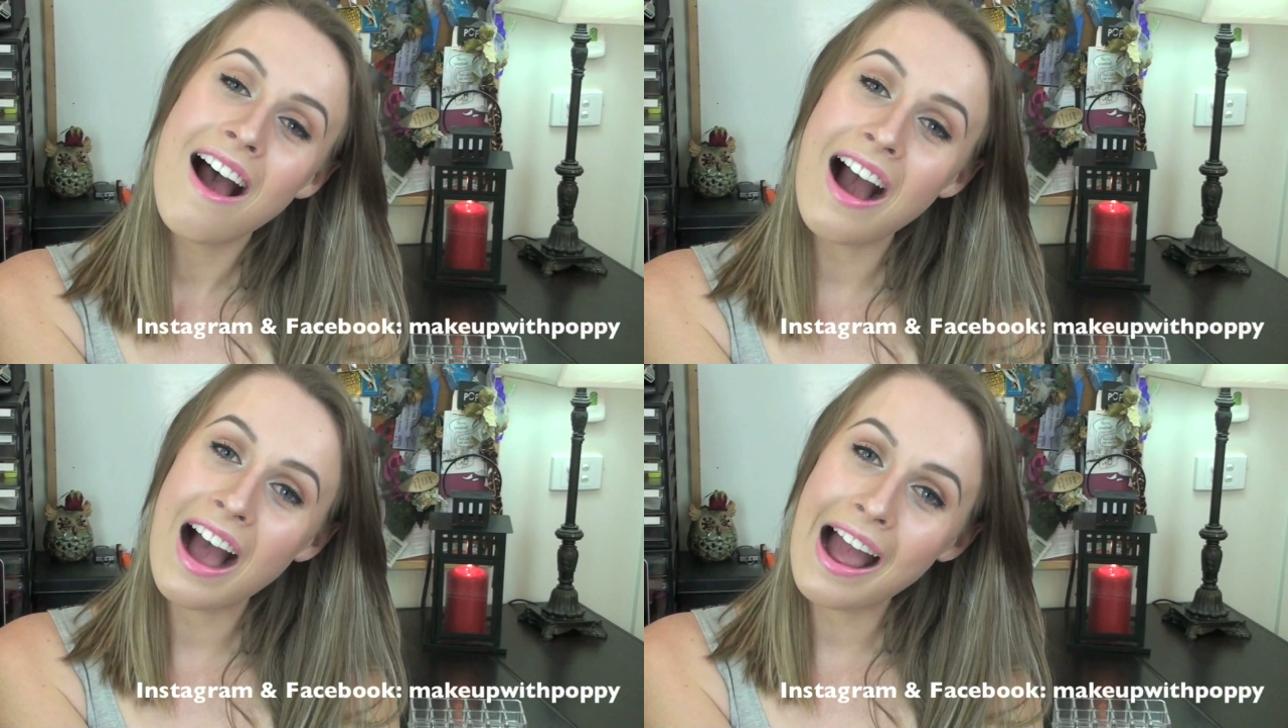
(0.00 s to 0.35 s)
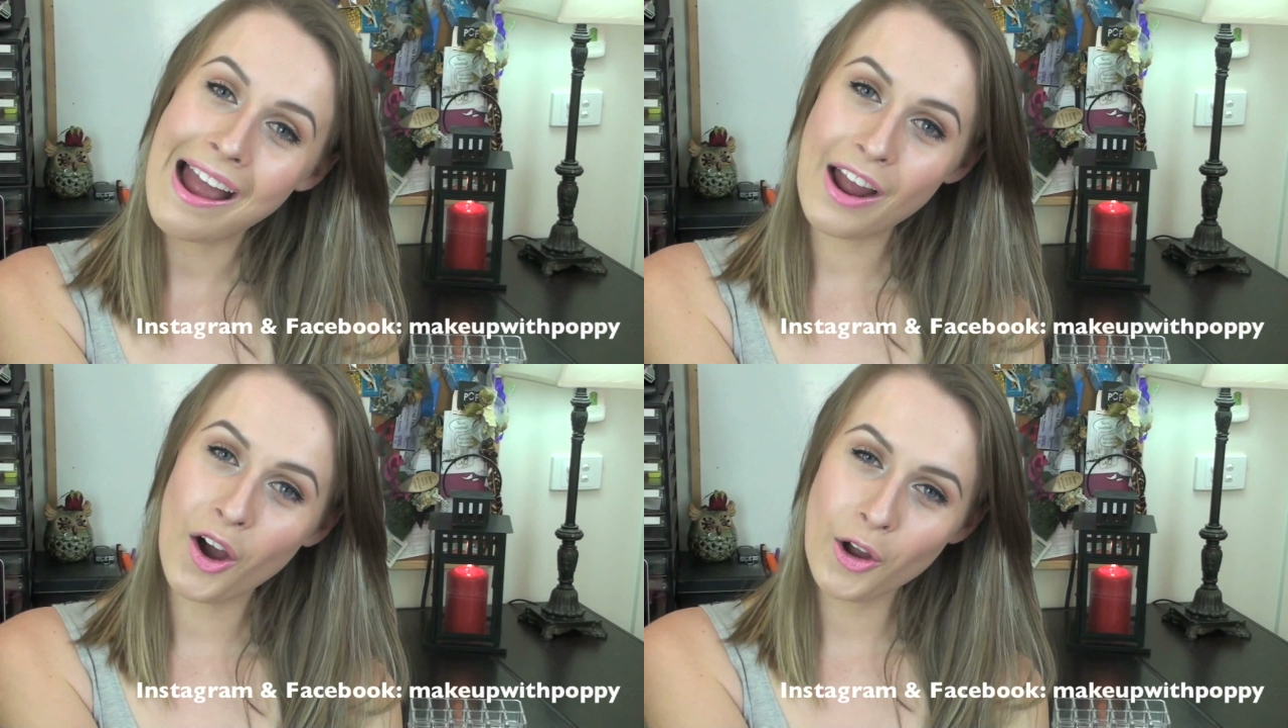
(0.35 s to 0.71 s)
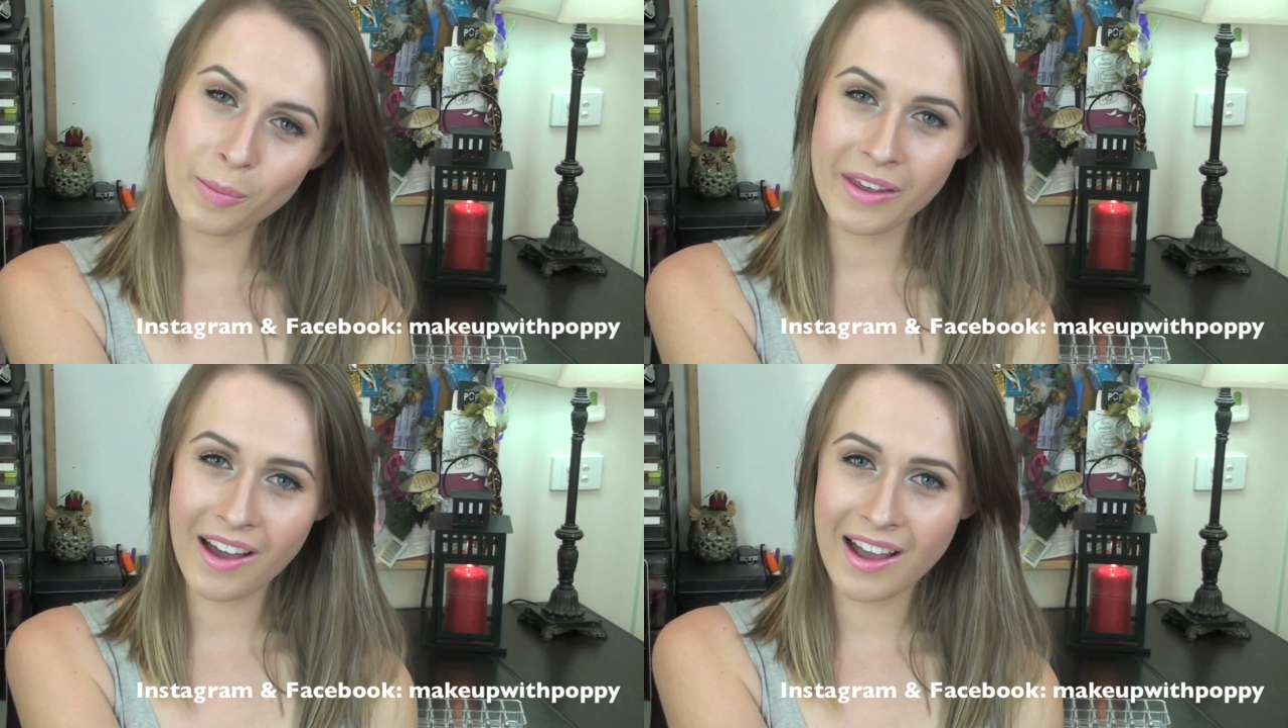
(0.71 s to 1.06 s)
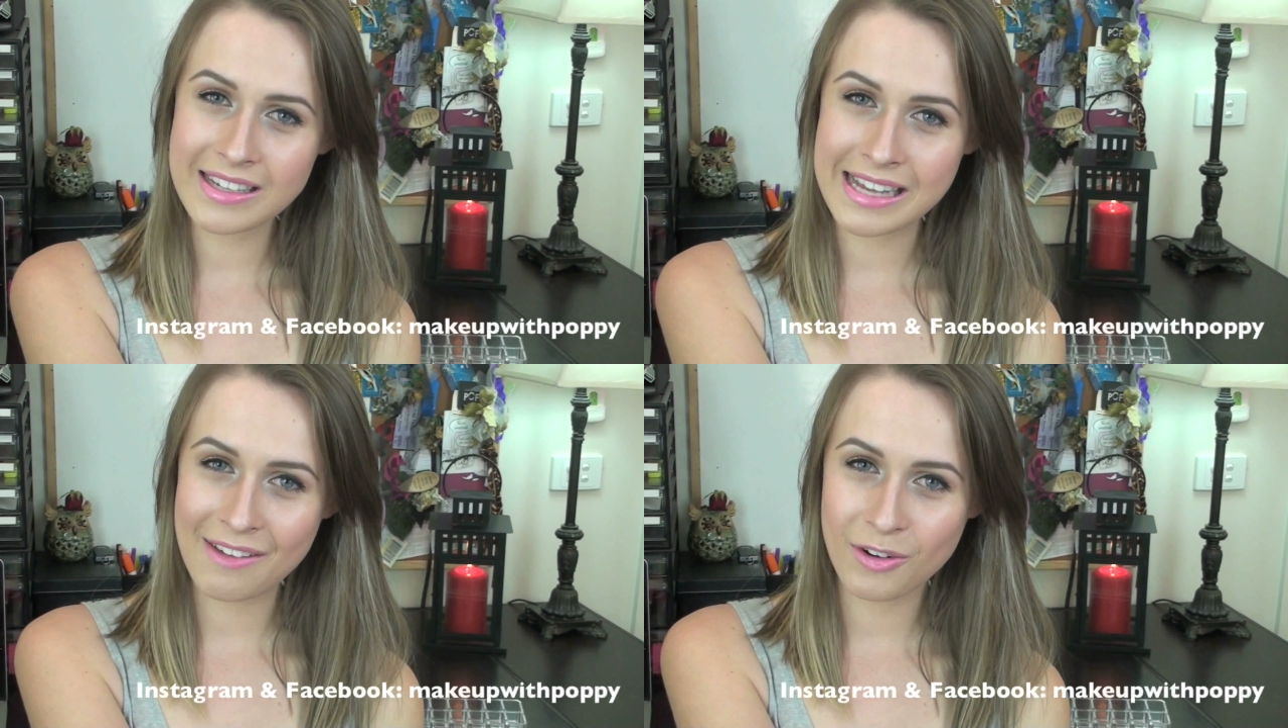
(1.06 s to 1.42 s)
I hope you
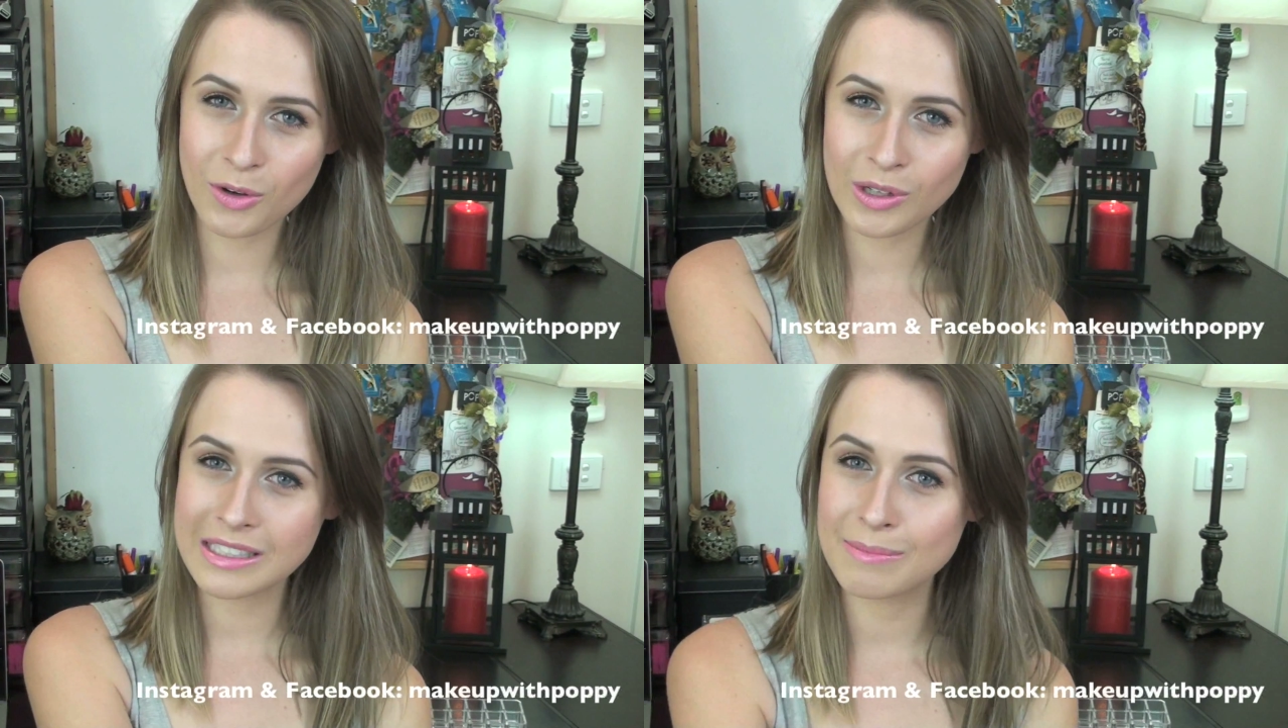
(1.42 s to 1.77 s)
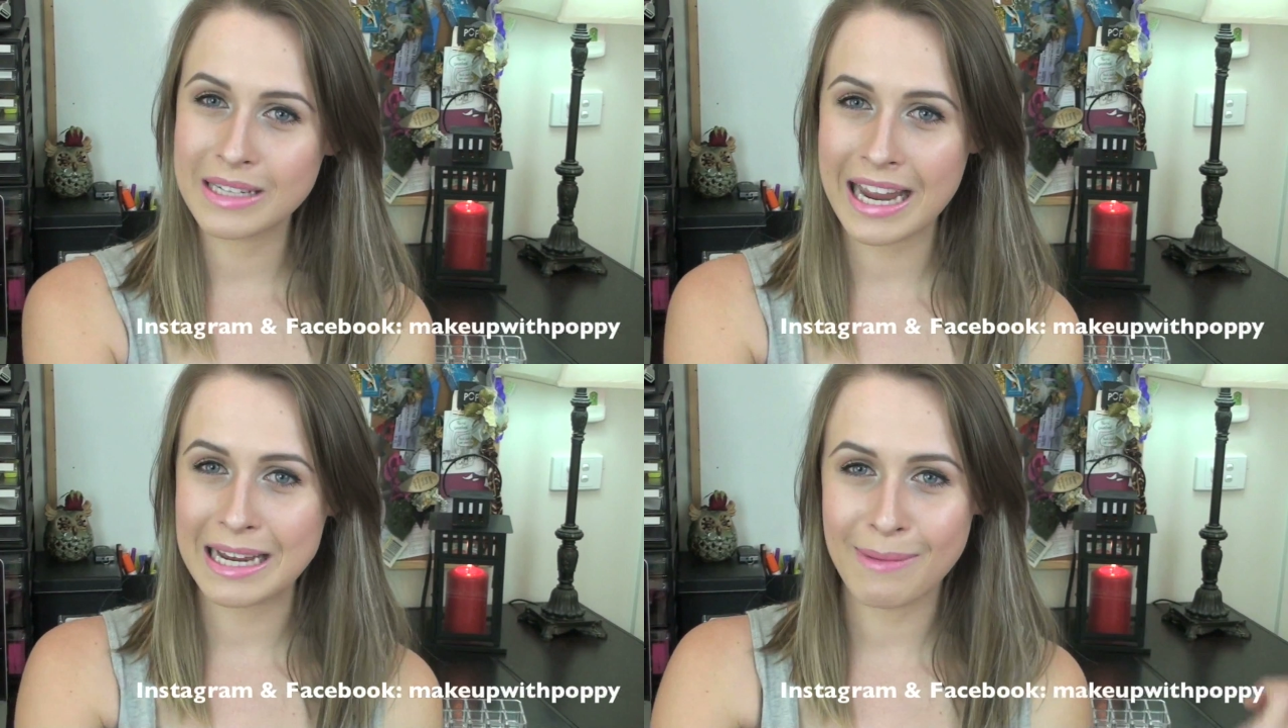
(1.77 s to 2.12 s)
guys have an awesome day.